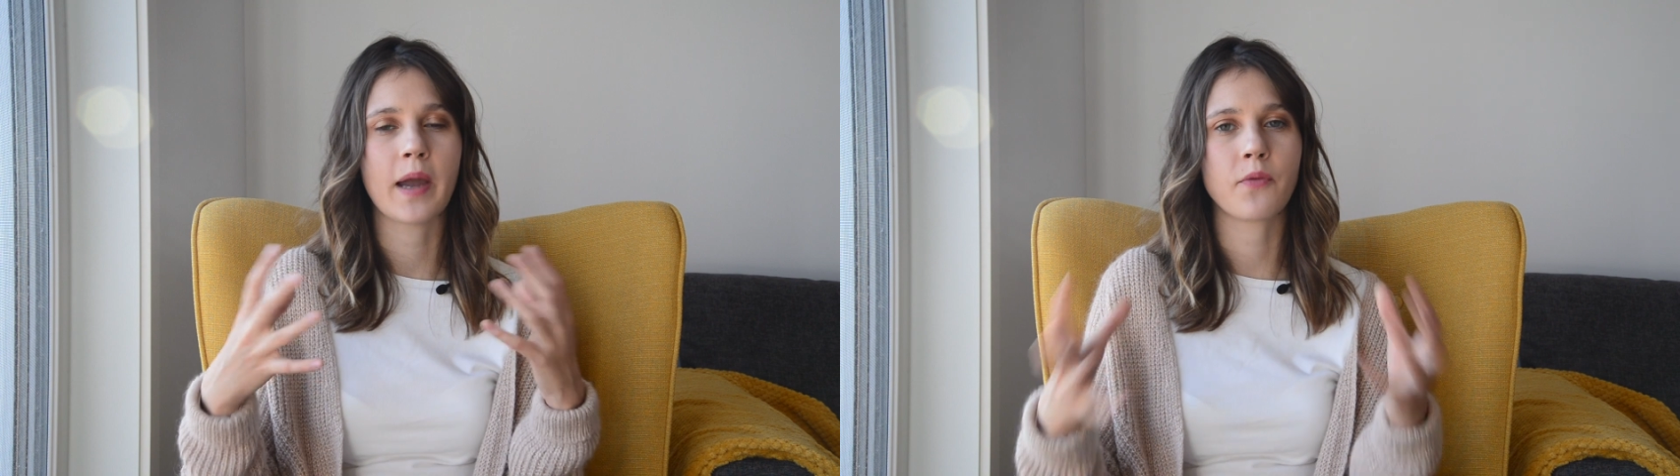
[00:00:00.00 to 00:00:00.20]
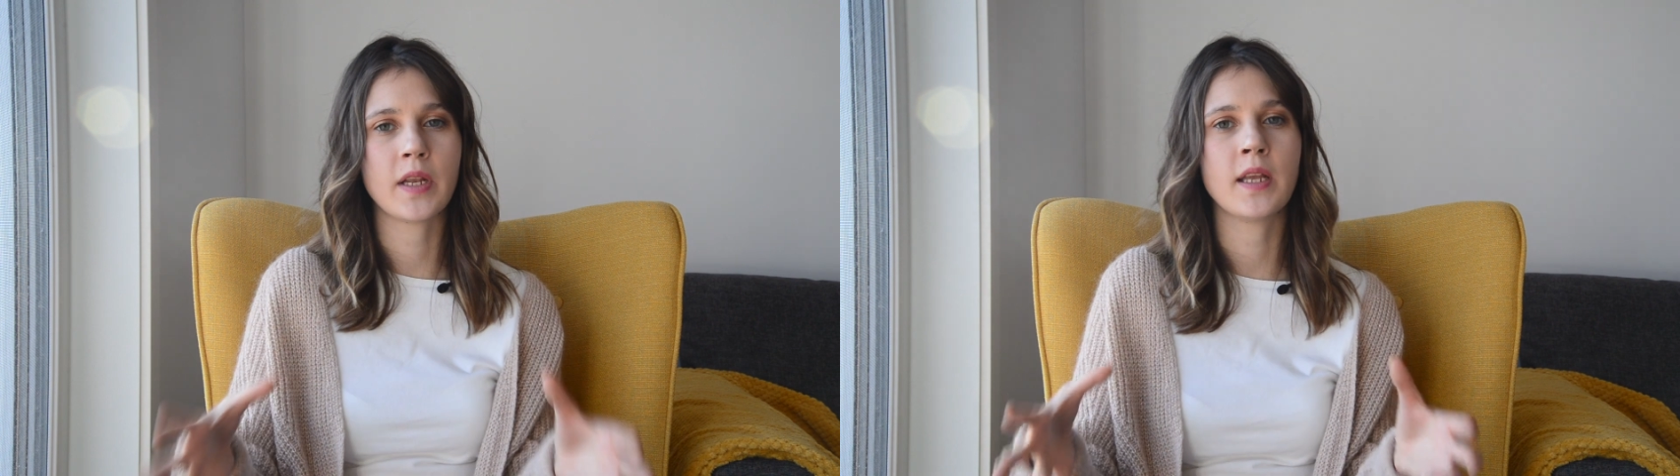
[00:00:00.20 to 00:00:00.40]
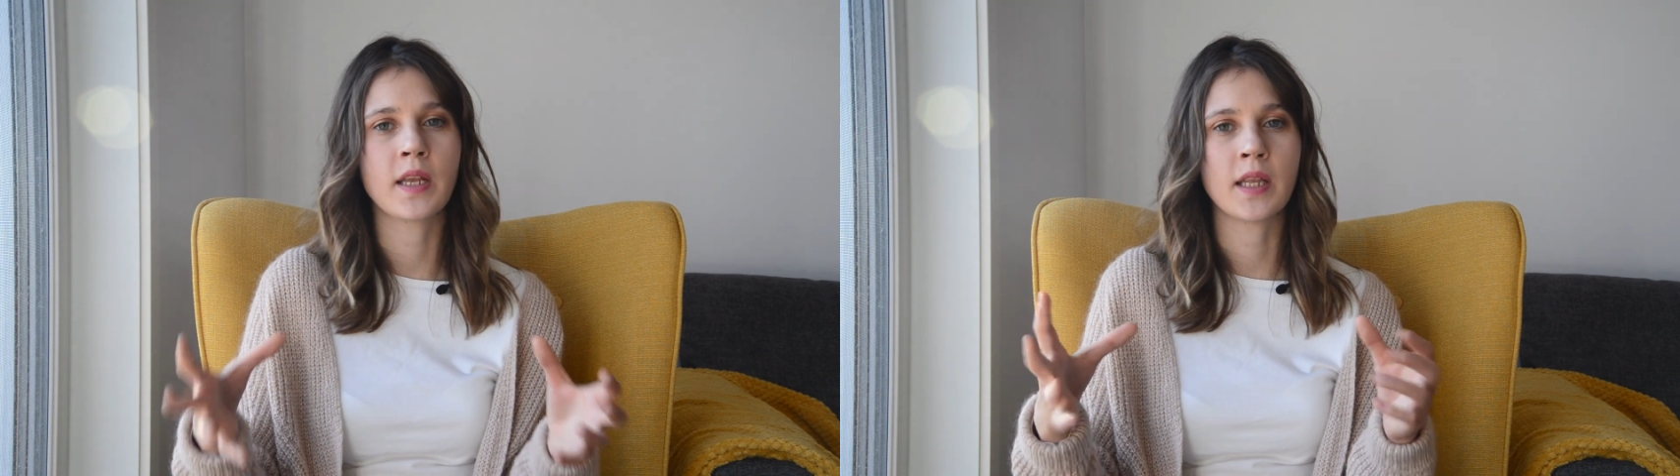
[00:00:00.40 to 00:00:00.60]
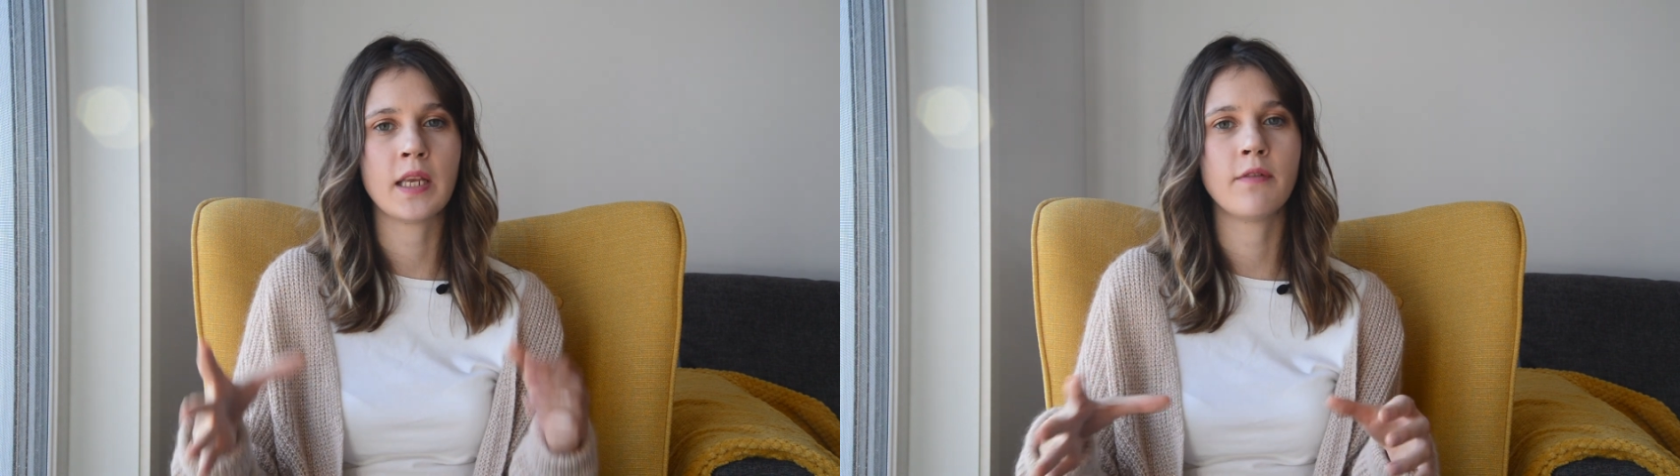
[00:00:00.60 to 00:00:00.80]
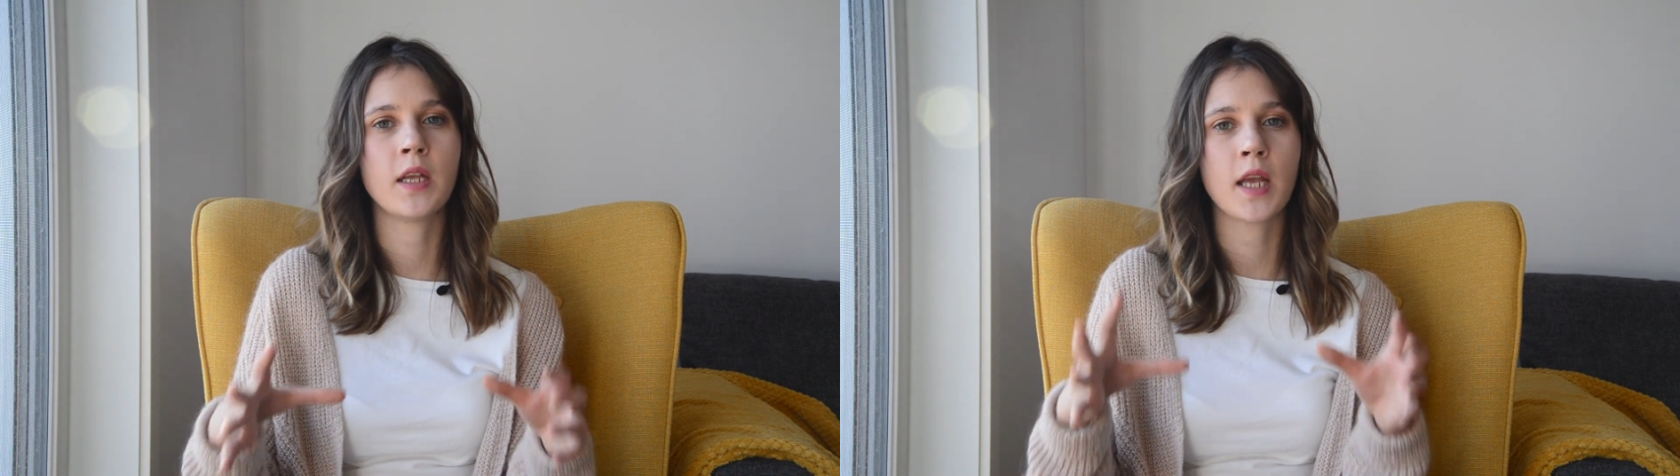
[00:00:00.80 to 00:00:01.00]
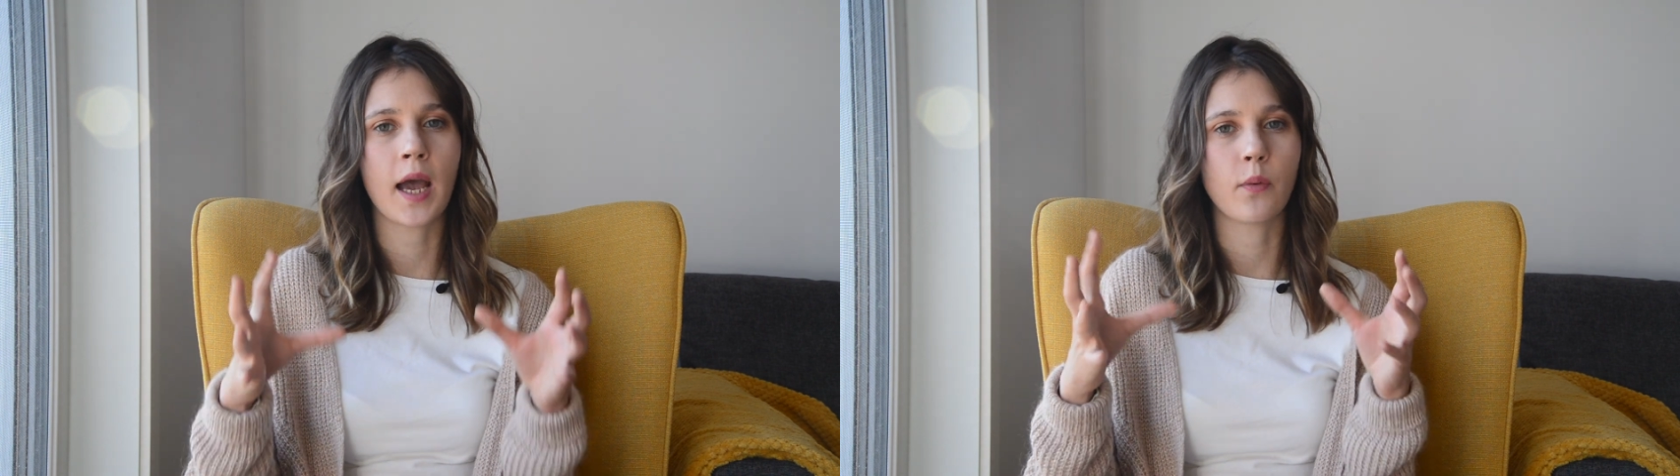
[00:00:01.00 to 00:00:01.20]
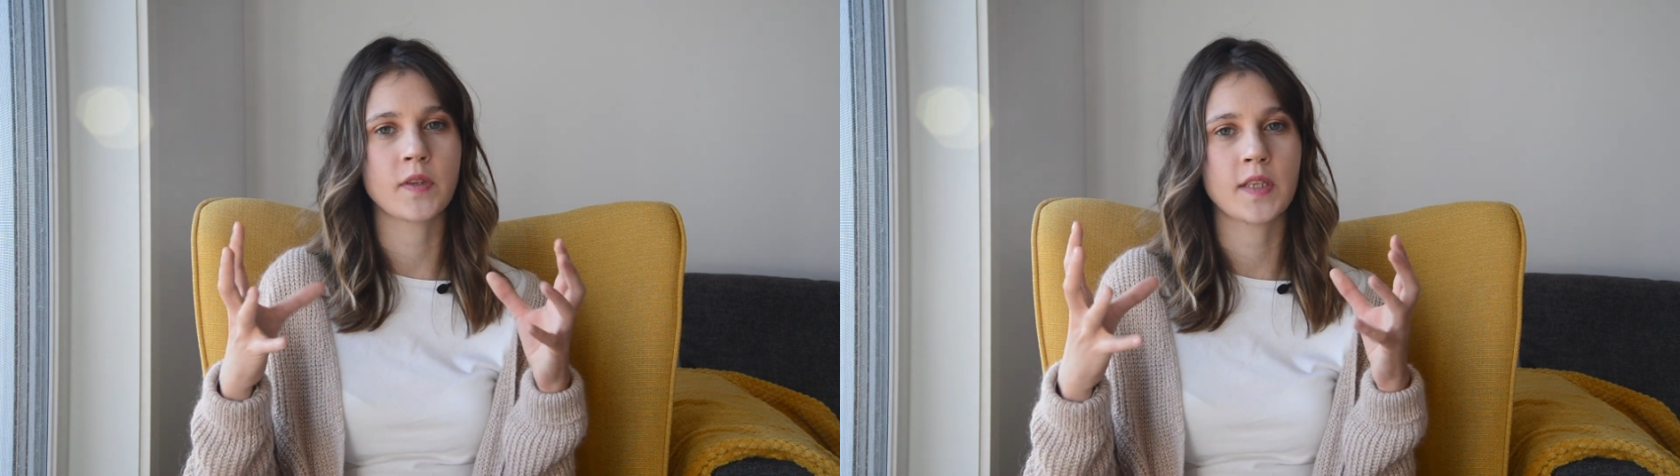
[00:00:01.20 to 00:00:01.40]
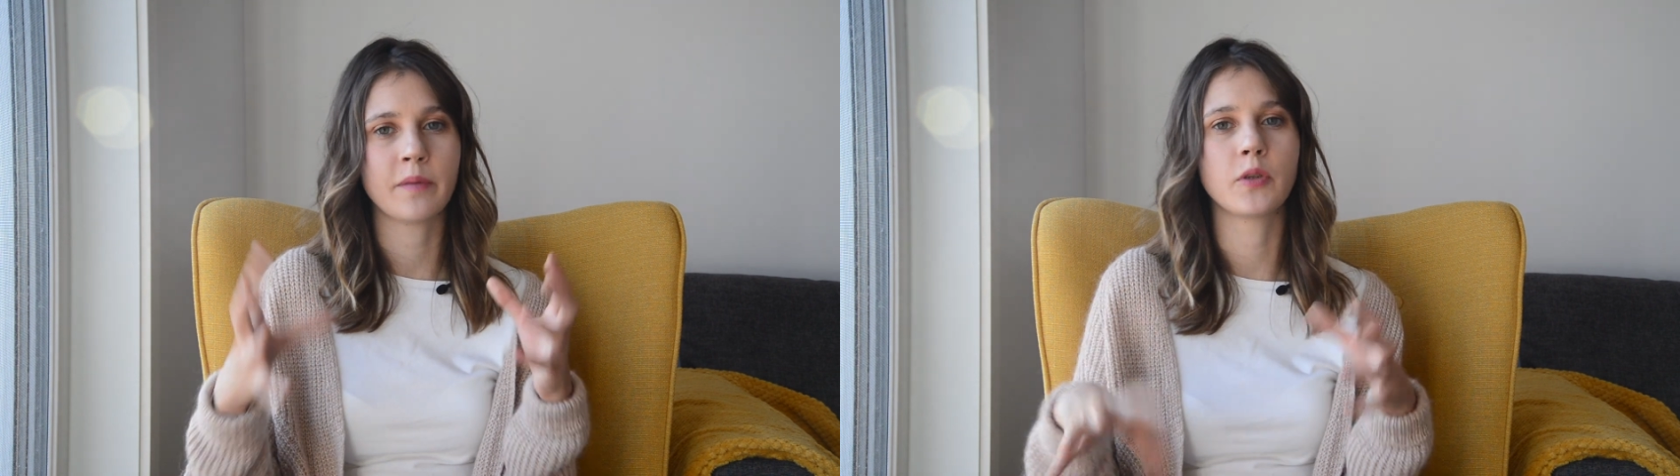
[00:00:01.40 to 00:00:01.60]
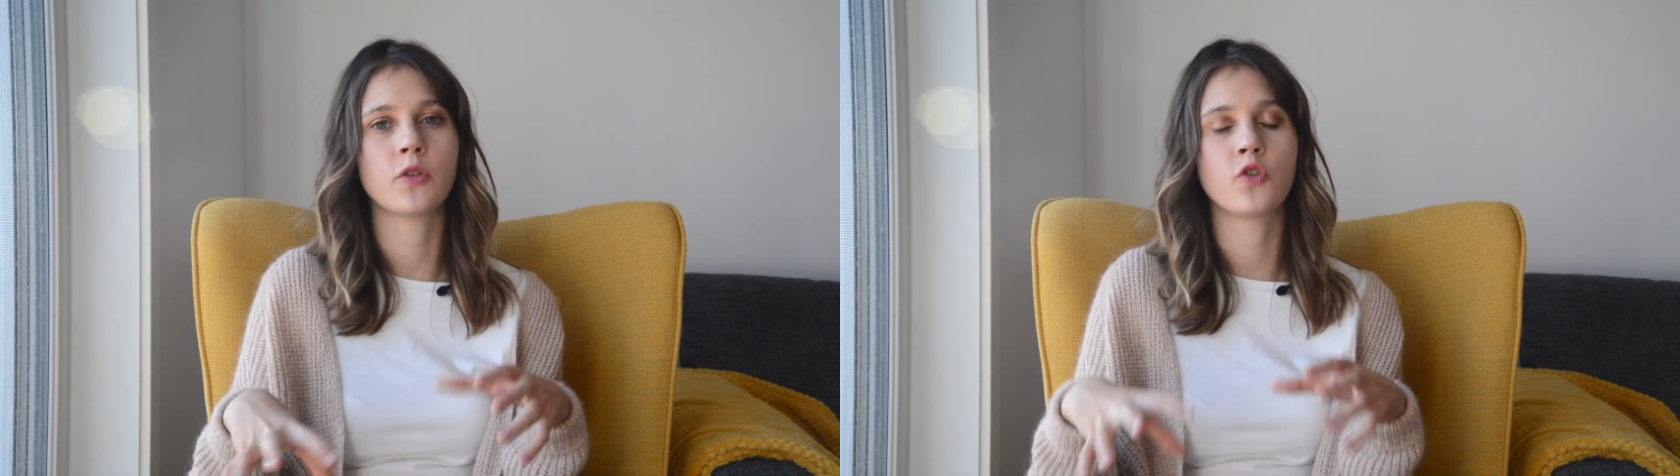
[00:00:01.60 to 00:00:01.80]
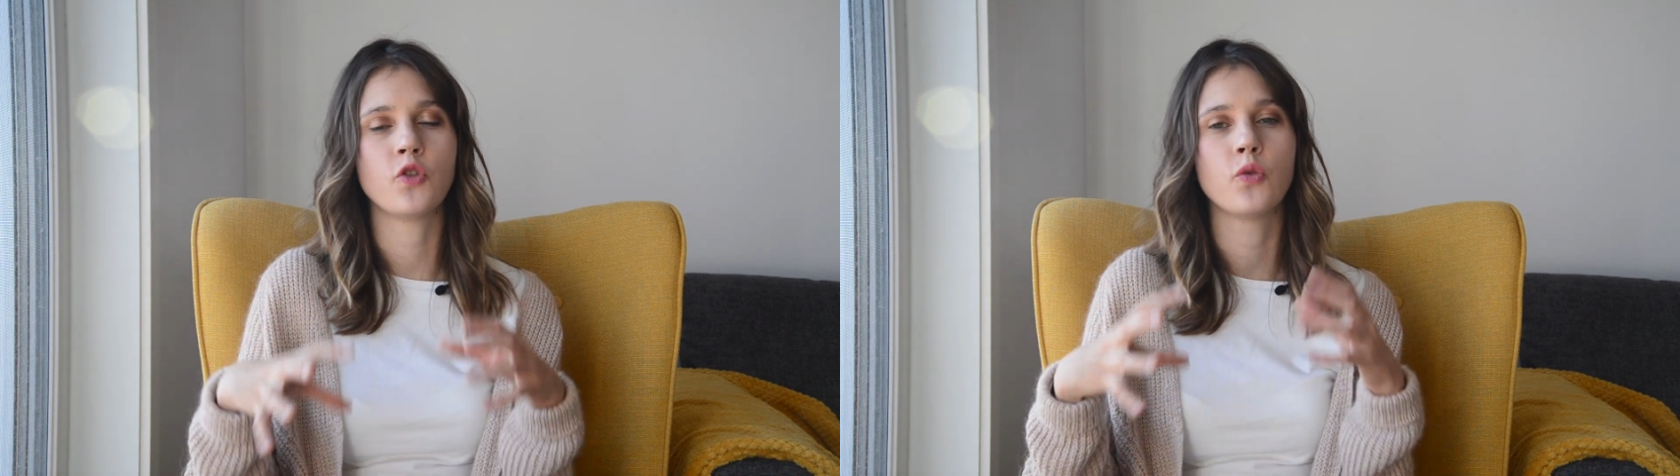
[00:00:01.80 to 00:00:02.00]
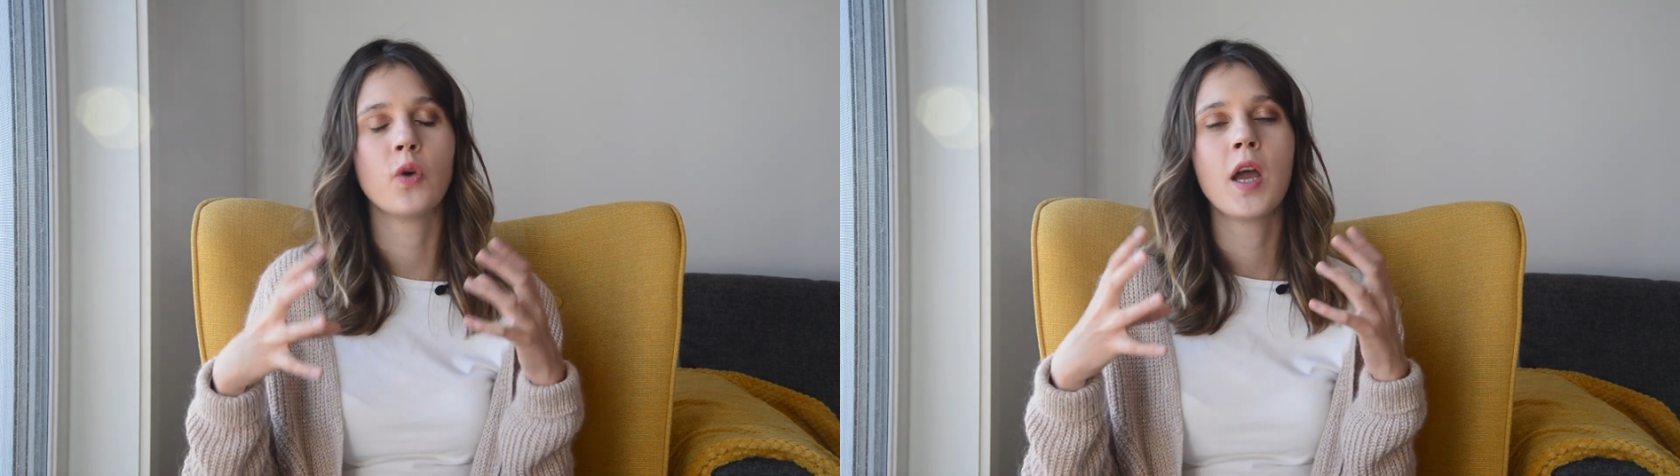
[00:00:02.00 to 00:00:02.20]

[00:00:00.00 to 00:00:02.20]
reading in the evening I was able to